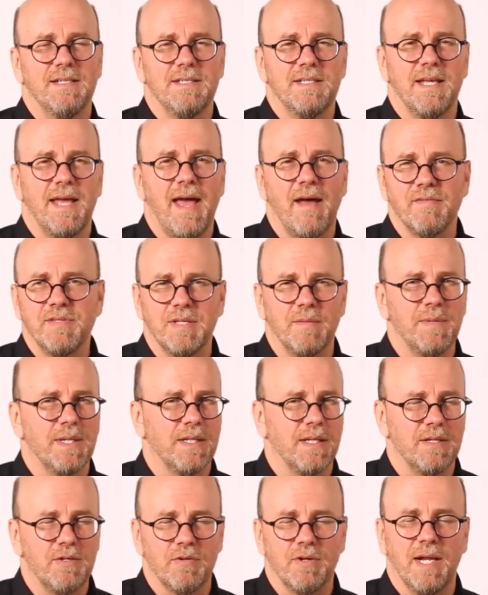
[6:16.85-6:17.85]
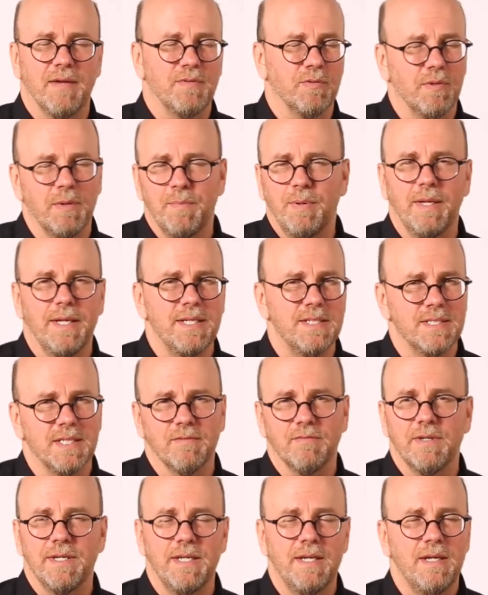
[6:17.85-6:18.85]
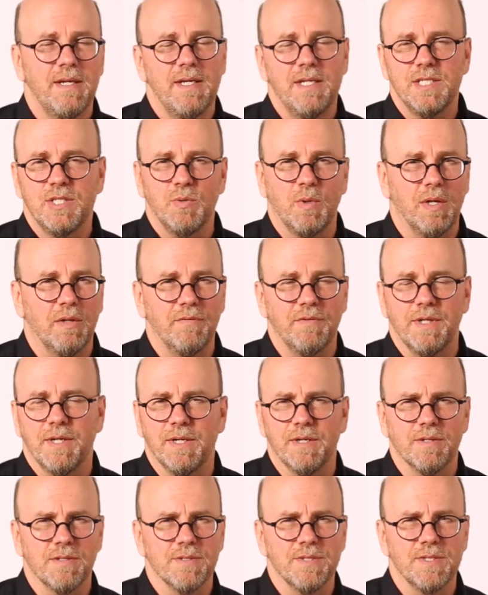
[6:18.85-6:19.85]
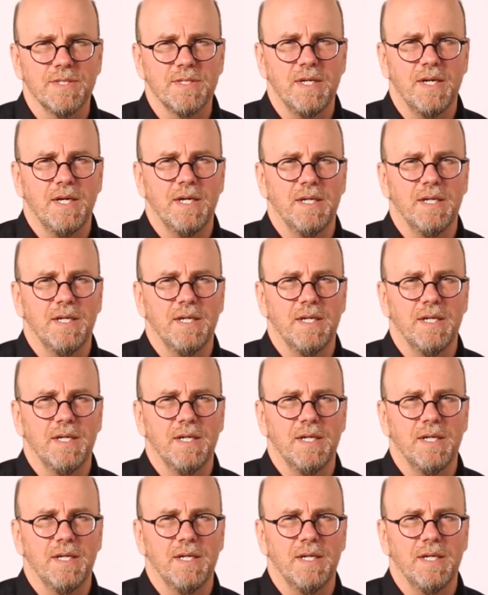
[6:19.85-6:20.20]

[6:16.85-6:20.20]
to have something that you're going to have to replace every 12 years